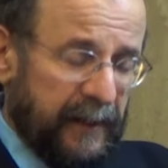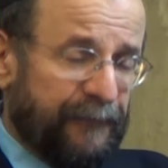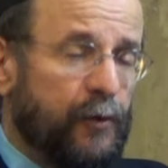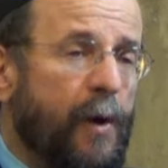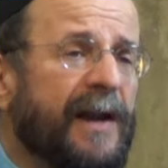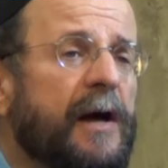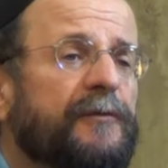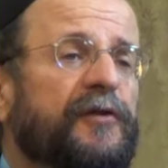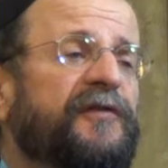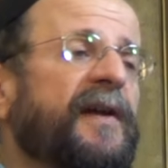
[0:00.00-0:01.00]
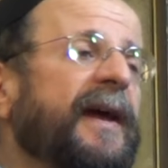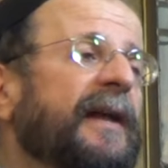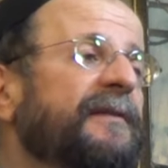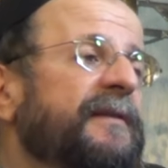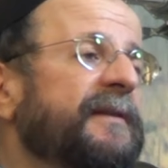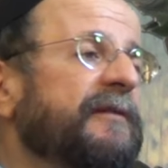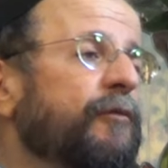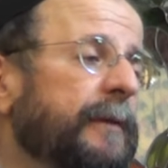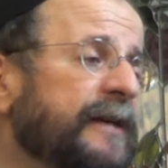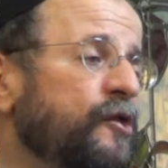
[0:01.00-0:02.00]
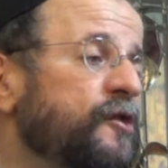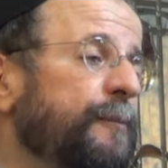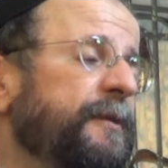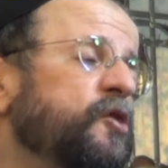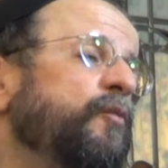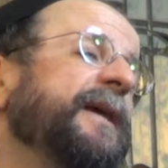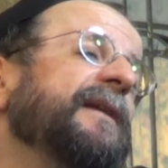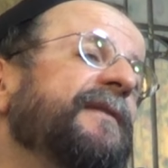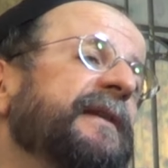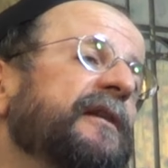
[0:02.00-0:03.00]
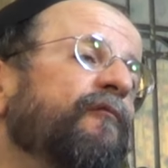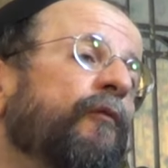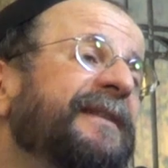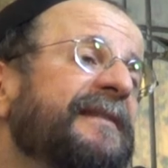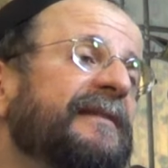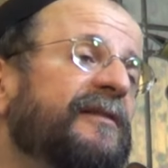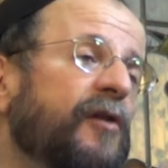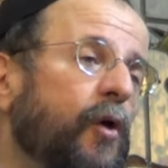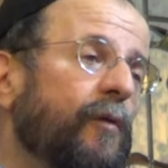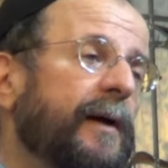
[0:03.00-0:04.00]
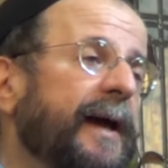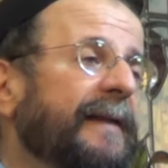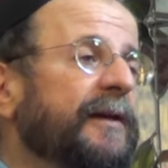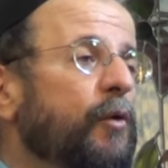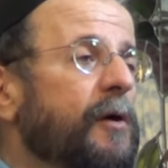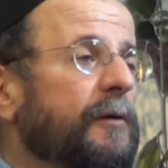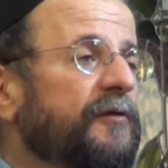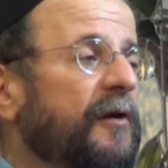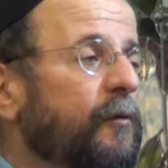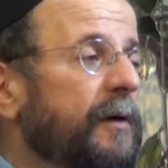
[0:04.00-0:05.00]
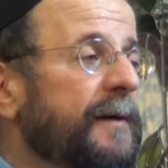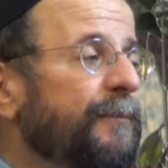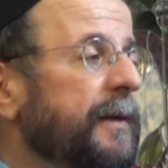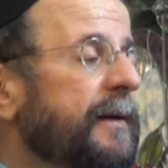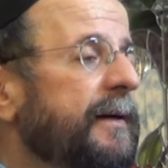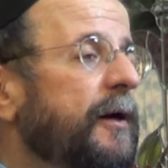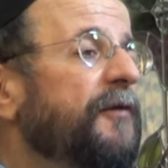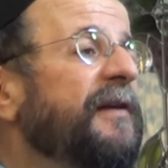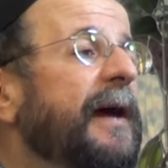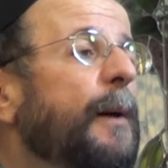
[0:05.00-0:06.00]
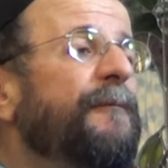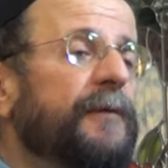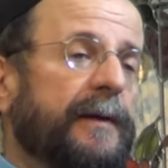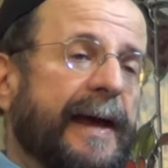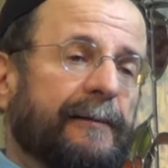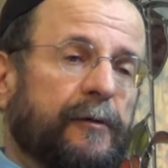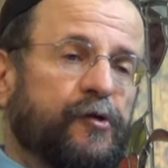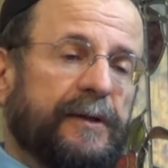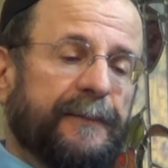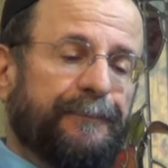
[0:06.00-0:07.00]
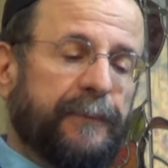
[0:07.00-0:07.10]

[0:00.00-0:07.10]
If you want to understand the relationship between the written Torah and the oral Torah, here's a helpful analogy.